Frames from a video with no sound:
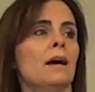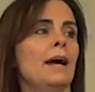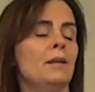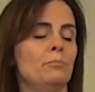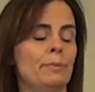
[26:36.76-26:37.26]

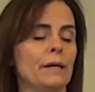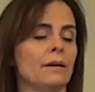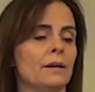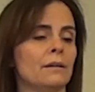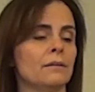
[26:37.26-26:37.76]
and
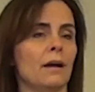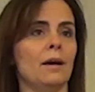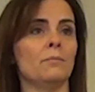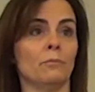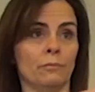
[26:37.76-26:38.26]
bigger,
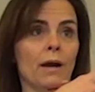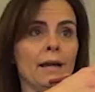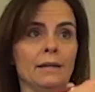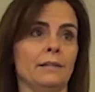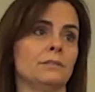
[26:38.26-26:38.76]
um, I
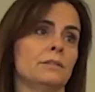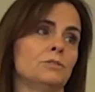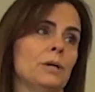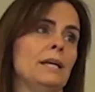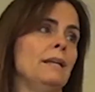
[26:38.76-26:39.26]
need to
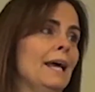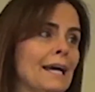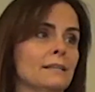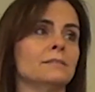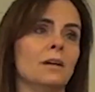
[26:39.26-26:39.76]
train
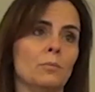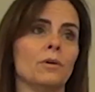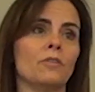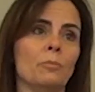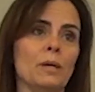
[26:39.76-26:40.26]
X
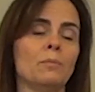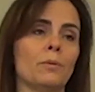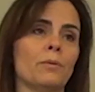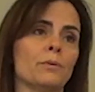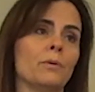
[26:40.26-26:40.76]
number of
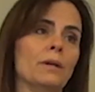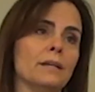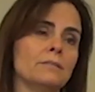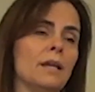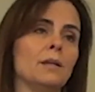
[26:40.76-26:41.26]
people through an
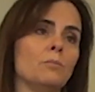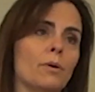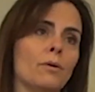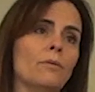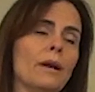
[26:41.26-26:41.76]
extended
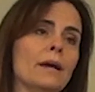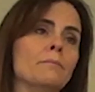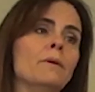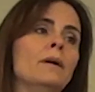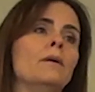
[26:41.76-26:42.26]
program
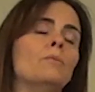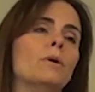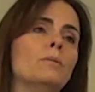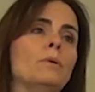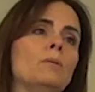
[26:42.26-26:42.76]

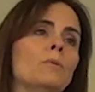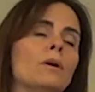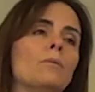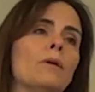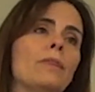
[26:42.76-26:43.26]
would, we'd
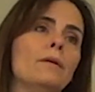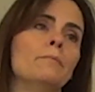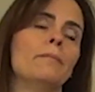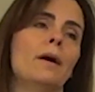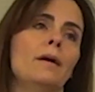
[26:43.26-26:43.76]
work with them
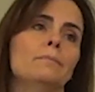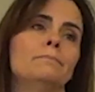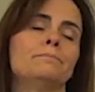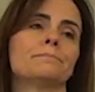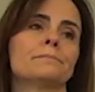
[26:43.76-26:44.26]
um,
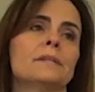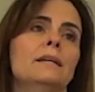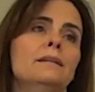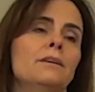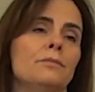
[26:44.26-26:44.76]

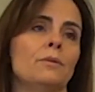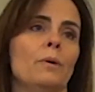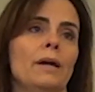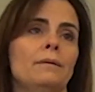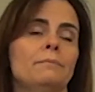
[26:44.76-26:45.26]
in a different
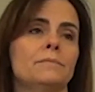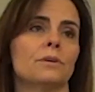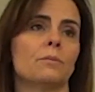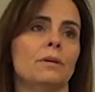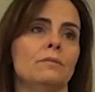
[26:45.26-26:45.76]
way.
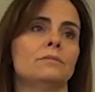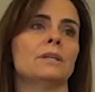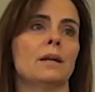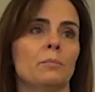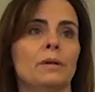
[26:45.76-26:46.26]
So we'd
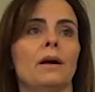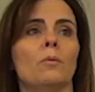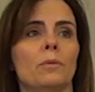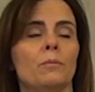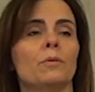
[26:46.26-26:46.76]
set up and
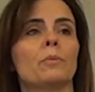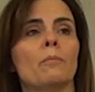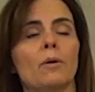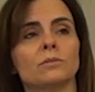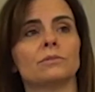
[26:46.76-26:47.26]
help them with
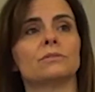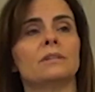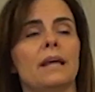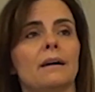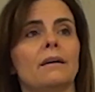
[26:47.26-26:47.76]
proposals
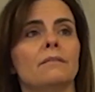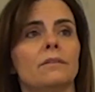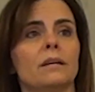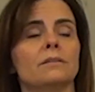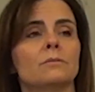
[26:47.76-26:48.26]
and that kind of
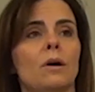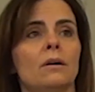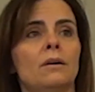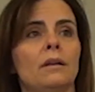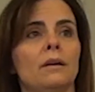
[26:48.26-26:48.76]
thing as well.
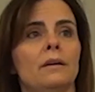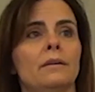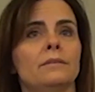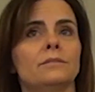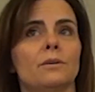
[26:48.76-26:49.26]

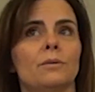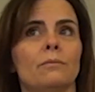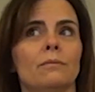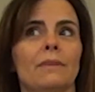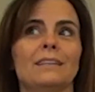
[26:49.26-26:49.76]
So
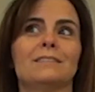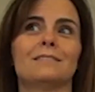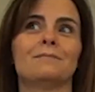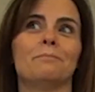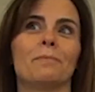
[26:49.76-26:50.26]

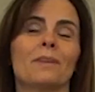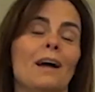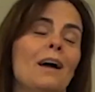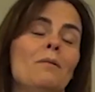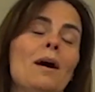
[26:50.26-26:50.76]
that's,
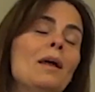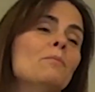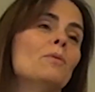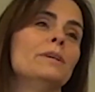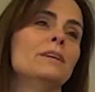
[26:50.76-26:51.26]
I, and
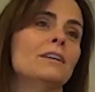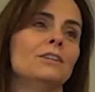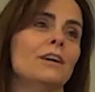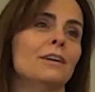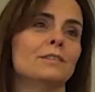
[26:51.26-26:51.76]
I'm only
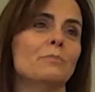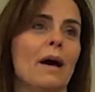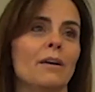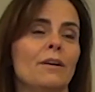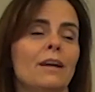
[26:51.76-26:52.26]
touching on a
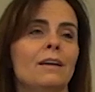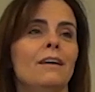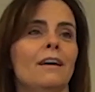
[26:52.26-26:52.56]
smattering